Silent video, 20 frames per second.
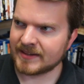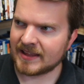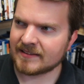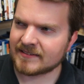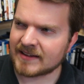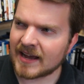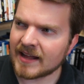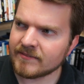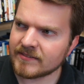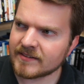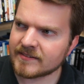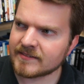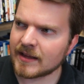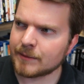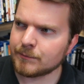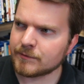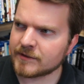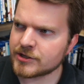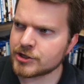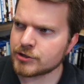It's kind of the
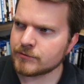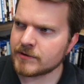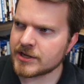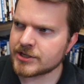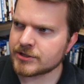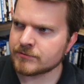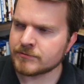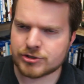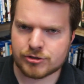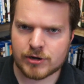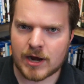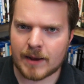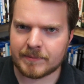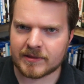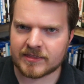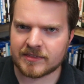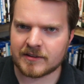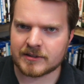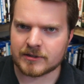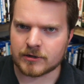same situation with
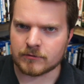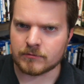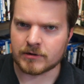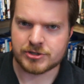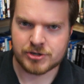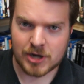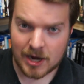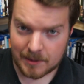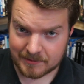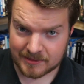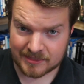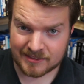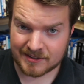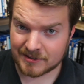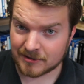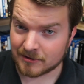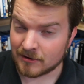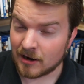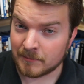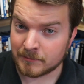Tropic Thunder, where Tropic
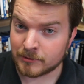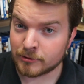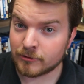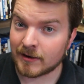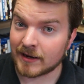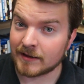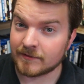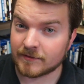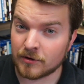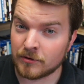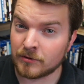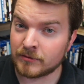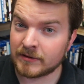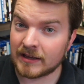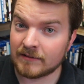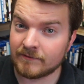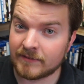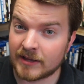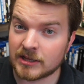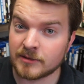Thunder on Blu-ray is
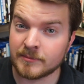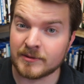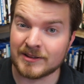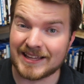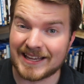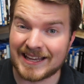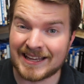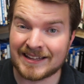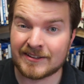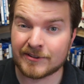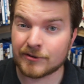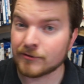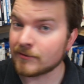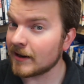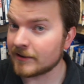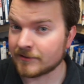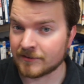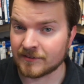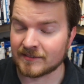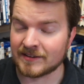only available in the
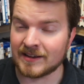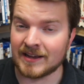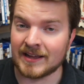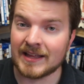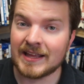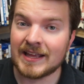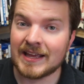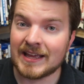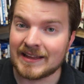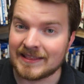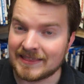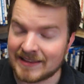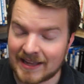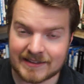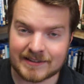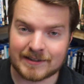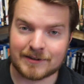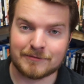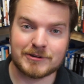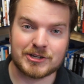director's cut,
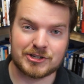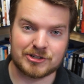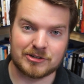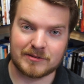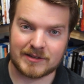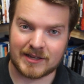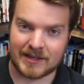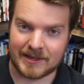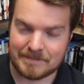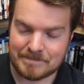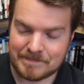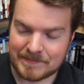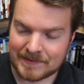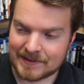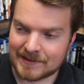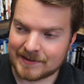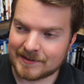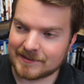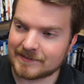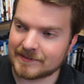not the original cut.
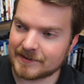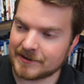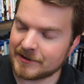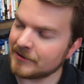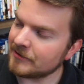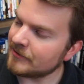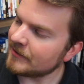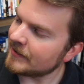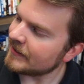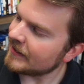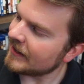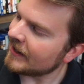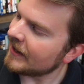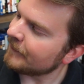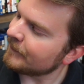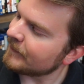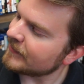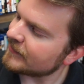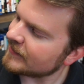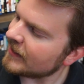So,
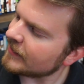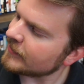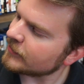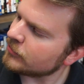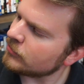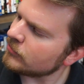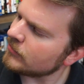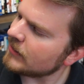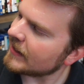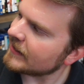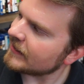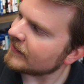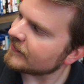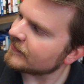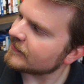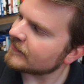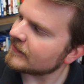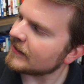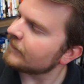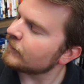it's kind of cool, I
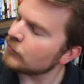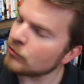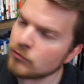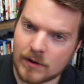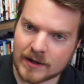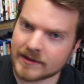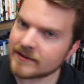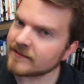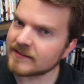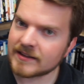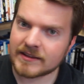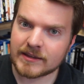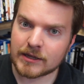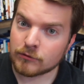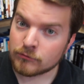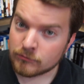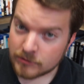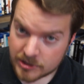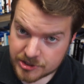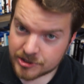guess. If you want to see the
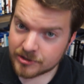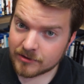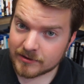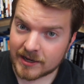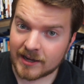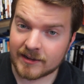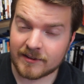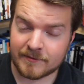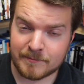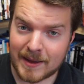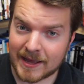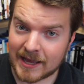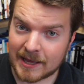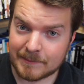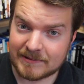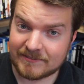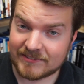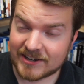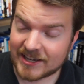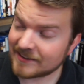original cut of
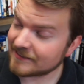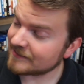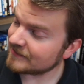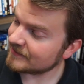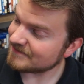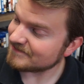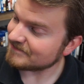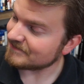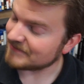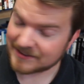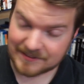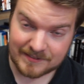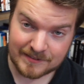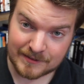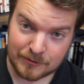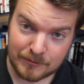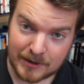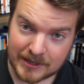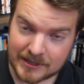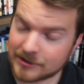Miami Vice, this
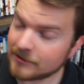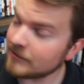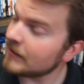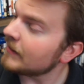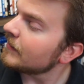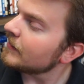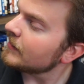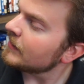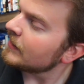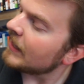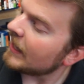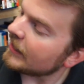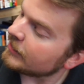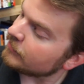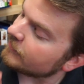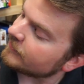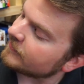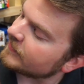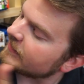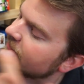is the way to do it. And
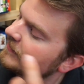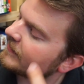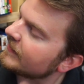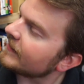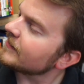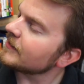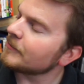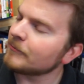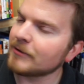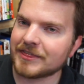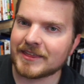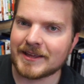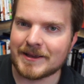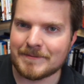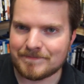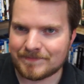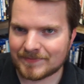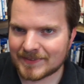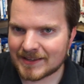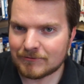you also get The Kingdom with
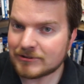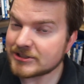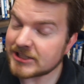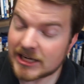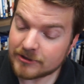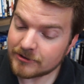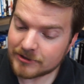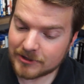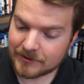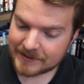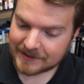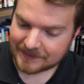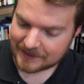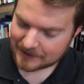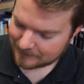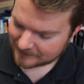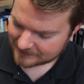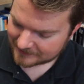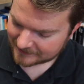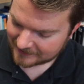it, which I don't know
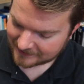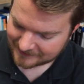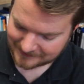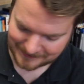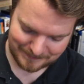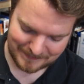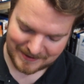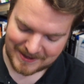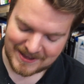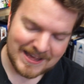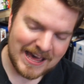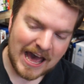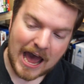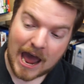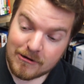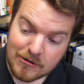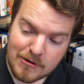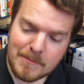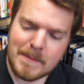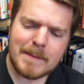anything about The Kingdom.
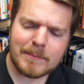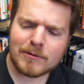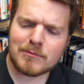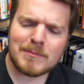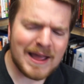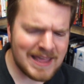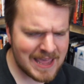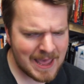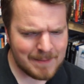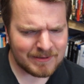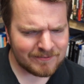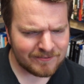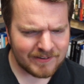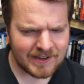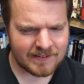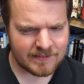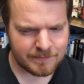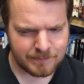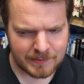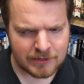I remember Miami
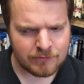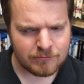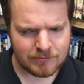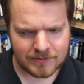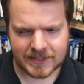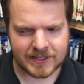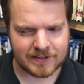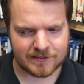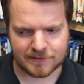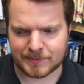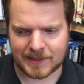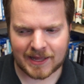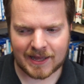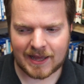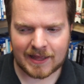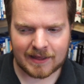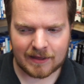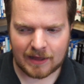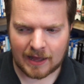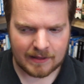Vice being released, but
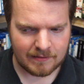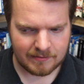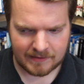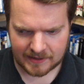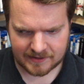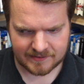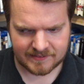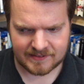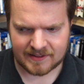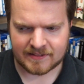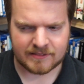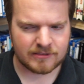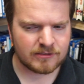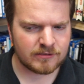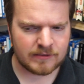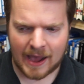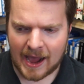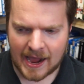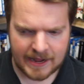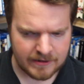I like I said,
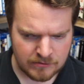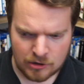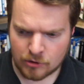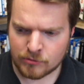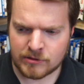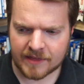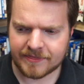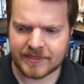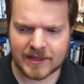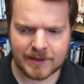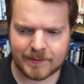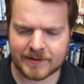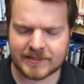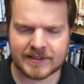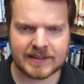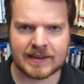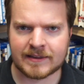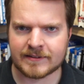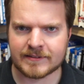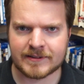I know nothing about
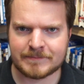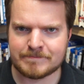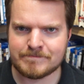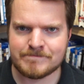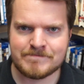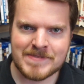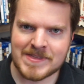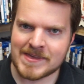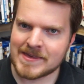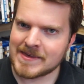The Kingdom.